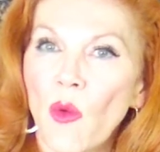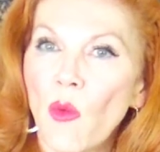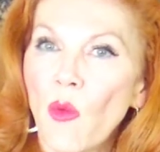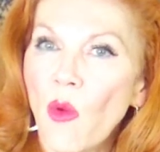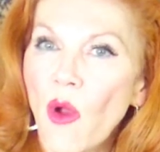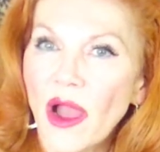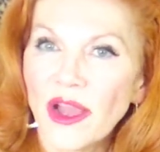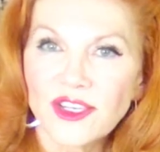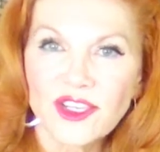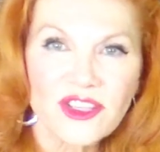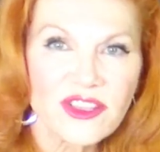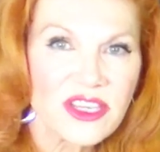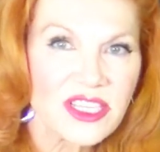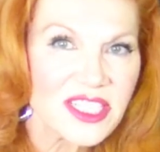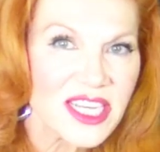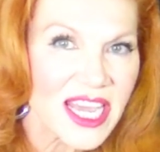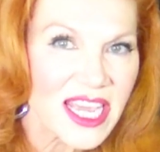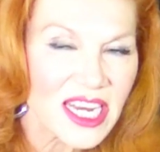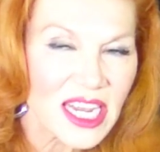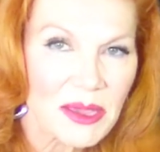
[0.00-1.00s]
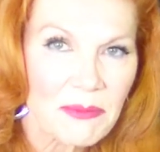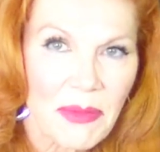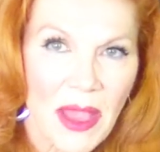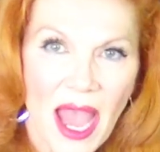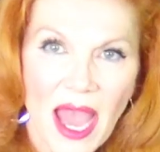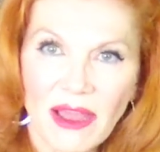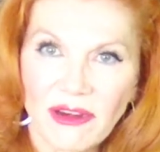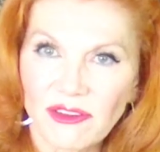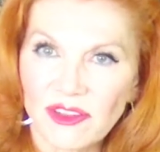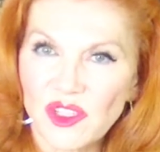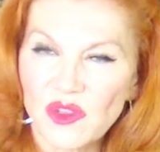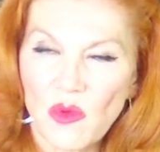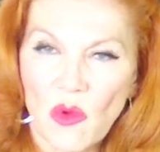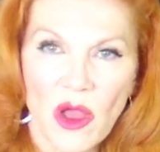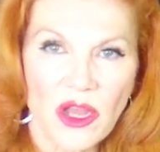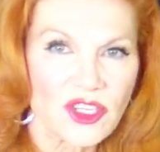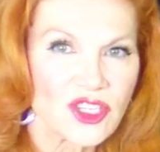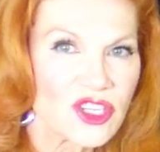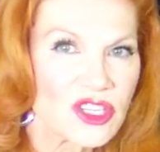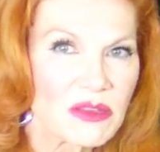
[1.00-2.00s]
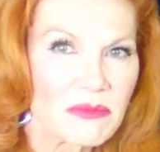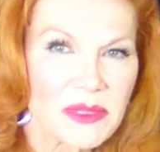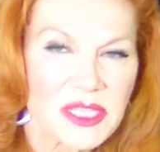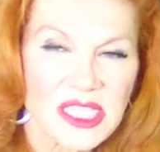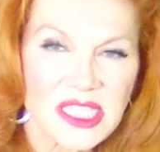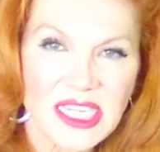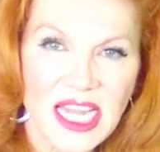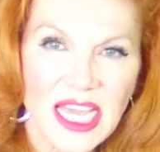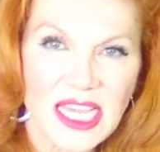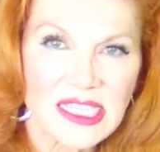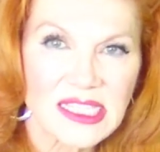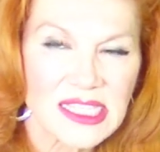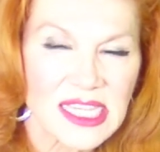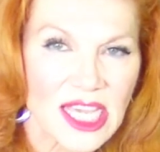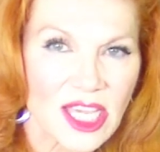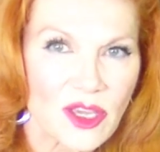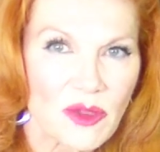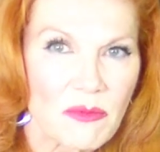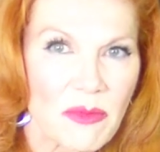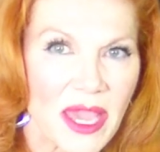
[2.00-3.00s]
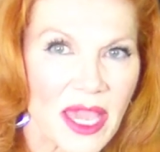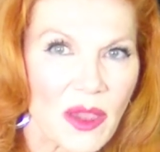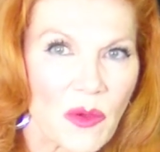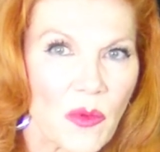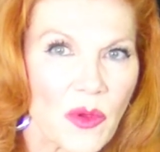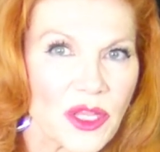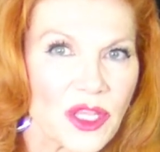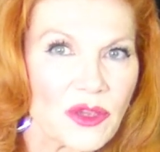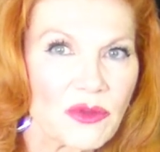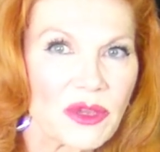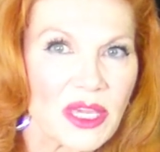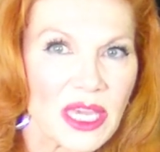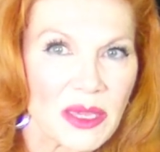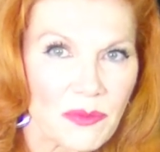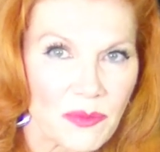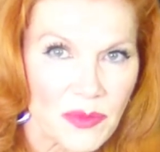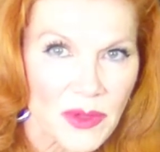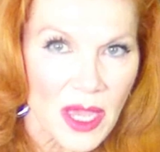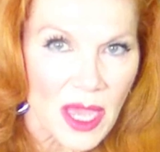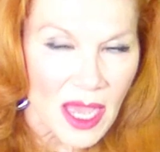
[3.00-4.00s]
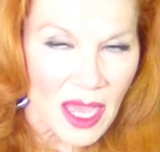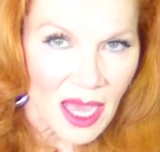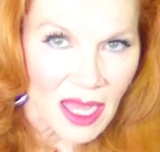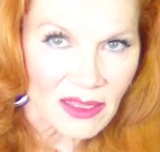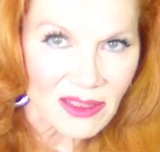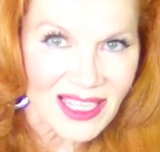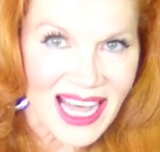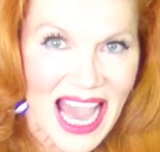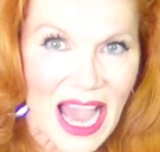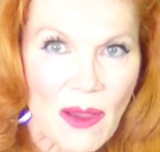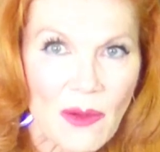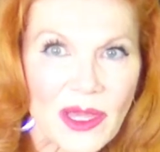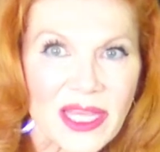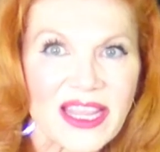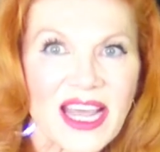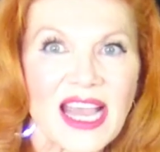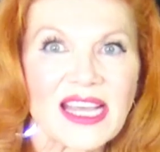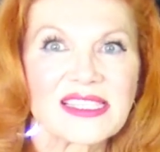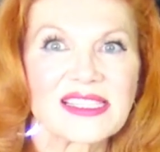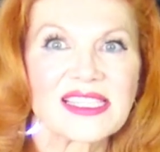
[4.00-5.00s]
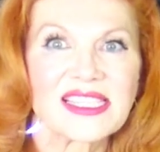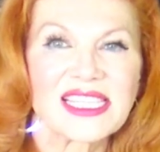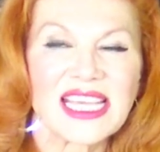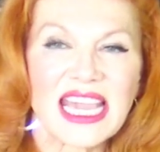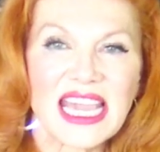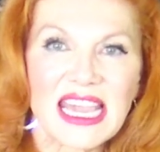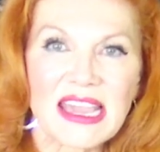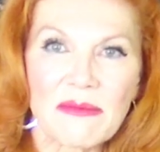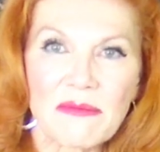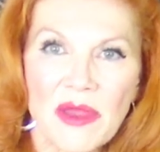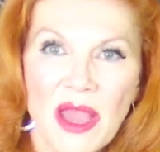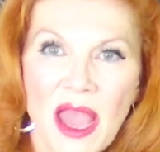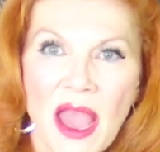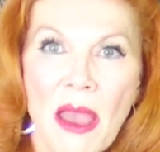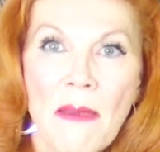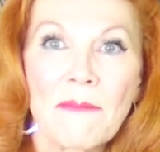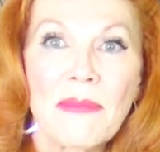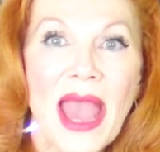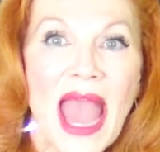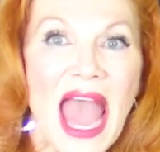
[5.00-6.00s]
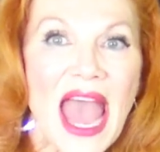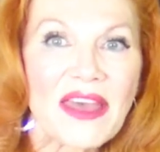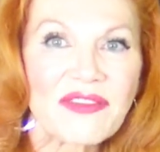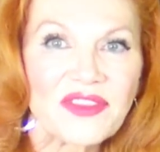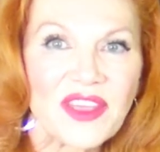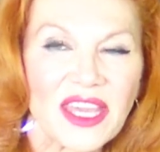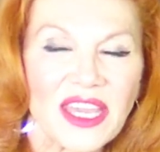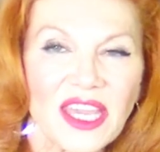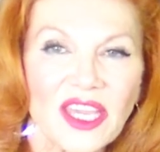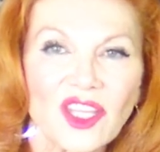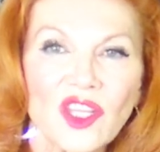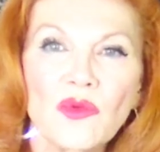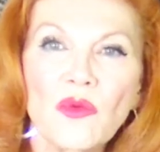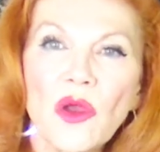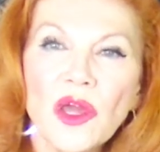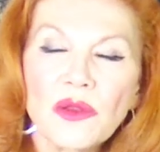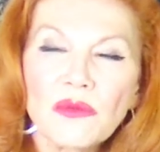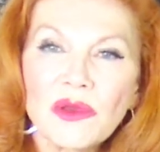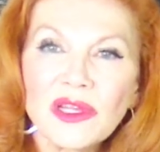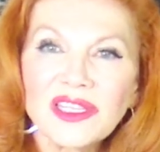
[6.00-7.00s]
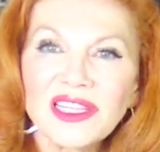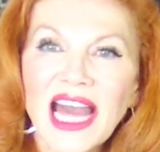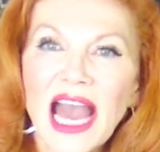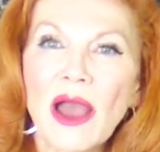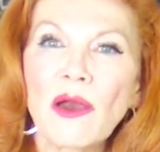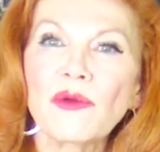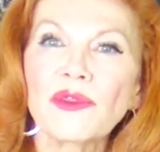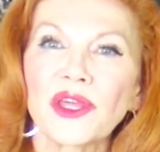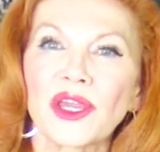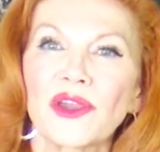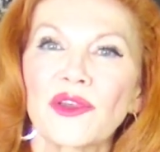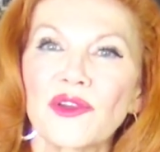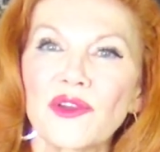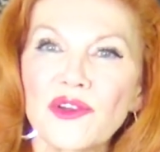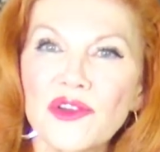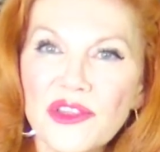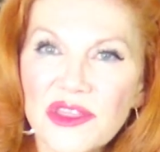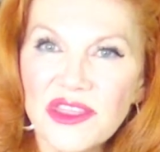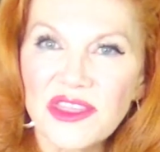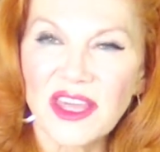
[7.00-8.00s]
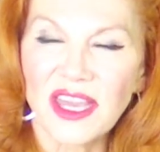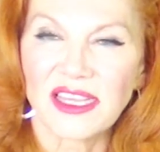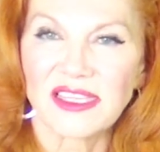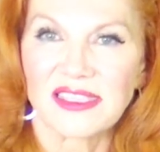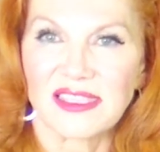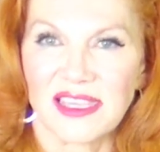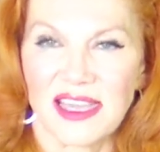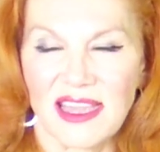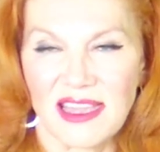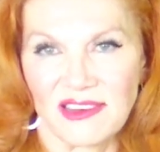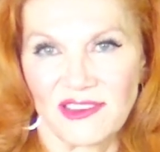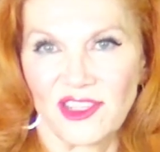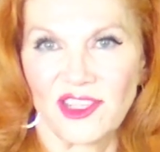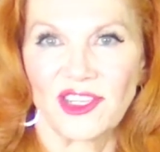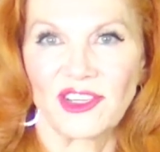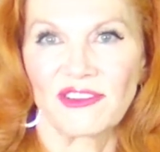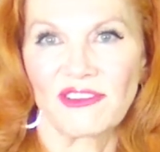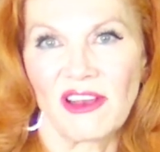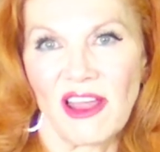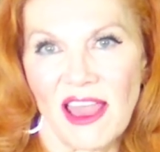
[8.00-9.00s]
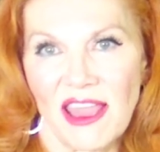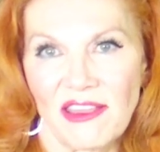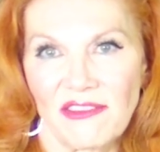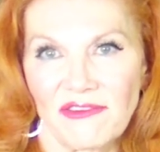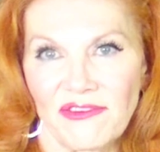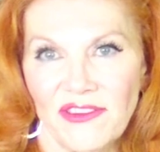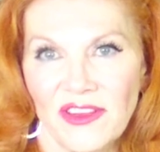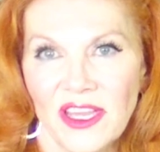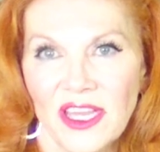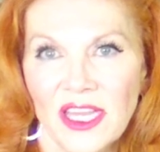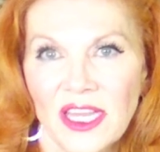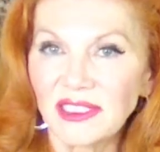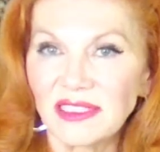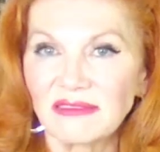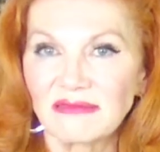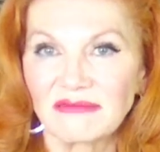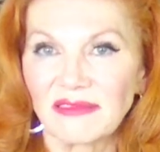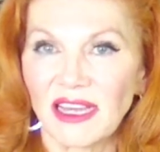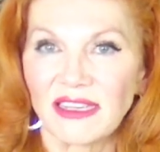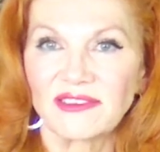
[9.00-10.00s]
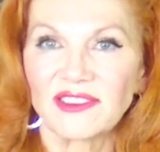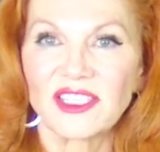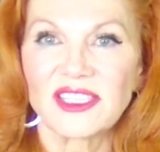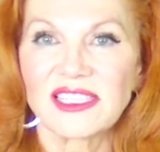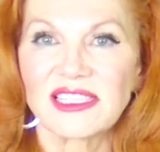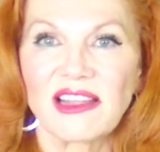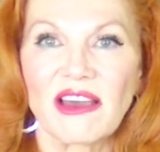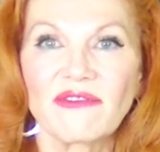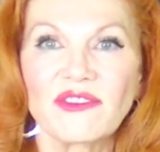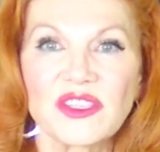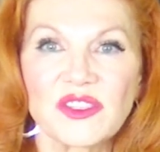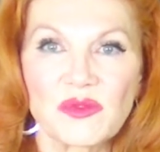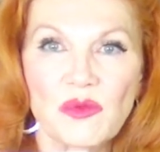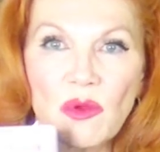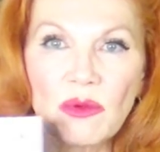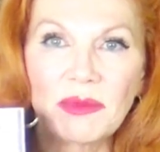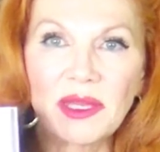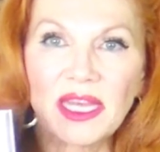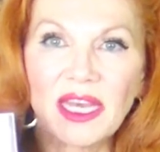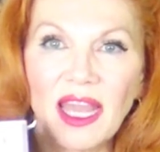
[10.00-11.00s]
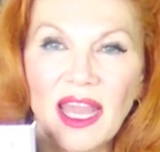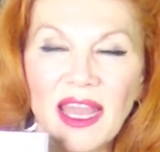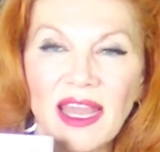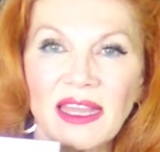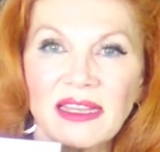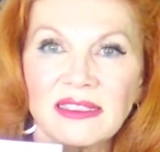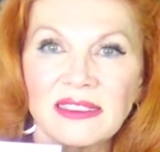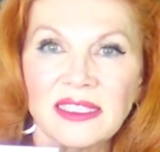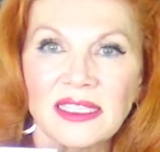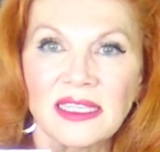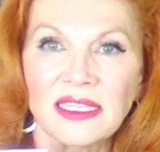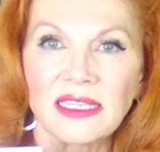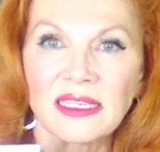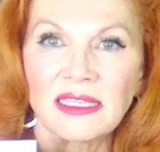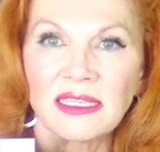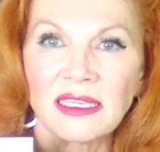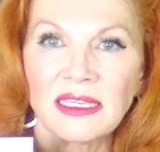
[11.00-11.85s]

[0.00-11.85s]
Watch the dating patterns, watch the mistakes that you make when you keep allowing that same bad thing in. You want to allow the good things into your life. Really, I just love this woman, and